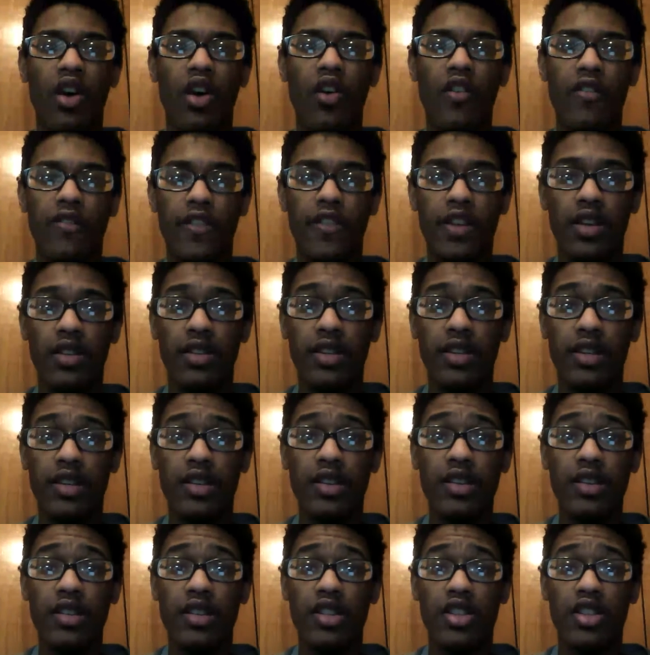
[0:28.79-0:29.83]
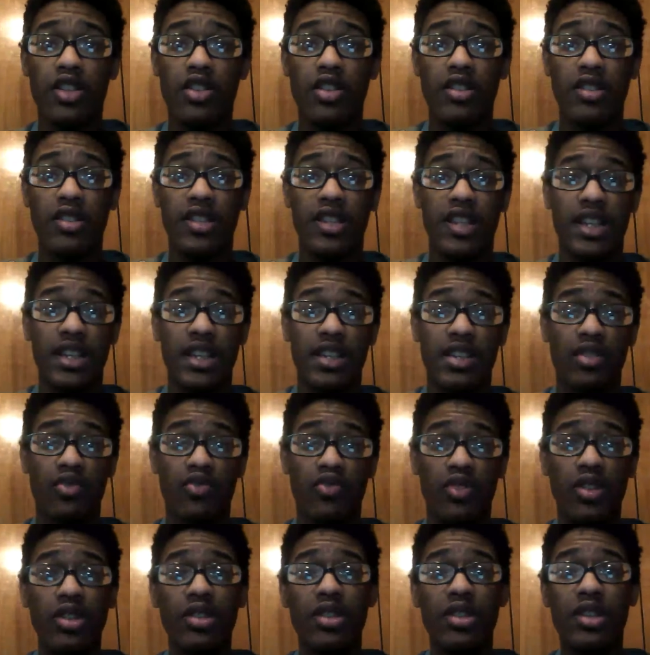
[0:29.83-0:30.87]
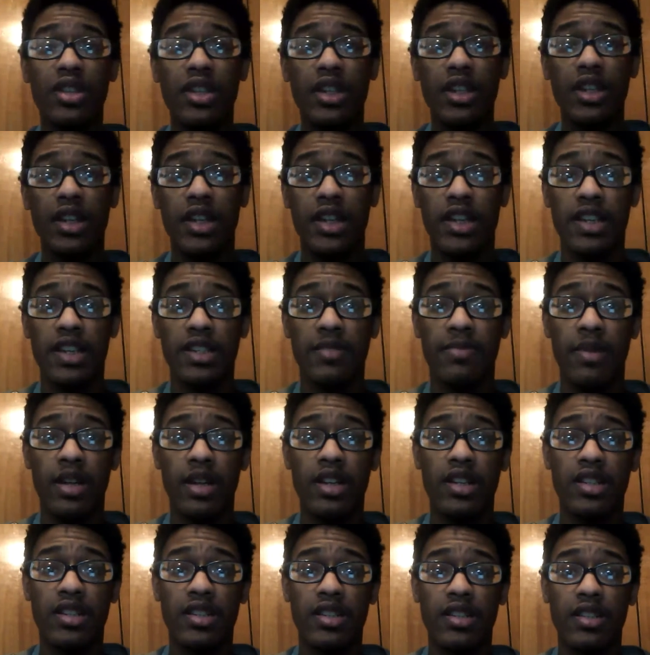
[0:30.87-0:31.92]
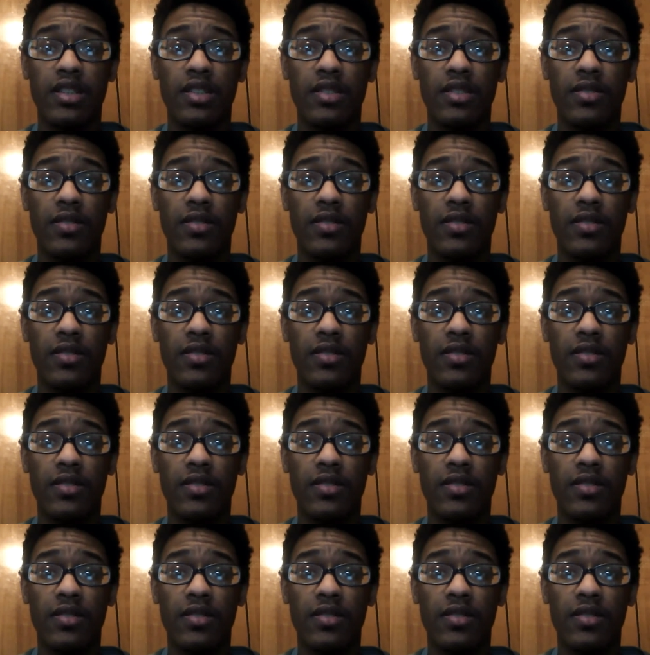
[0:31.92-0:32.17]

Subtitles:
Ophelia stars Daisy Ridley and is based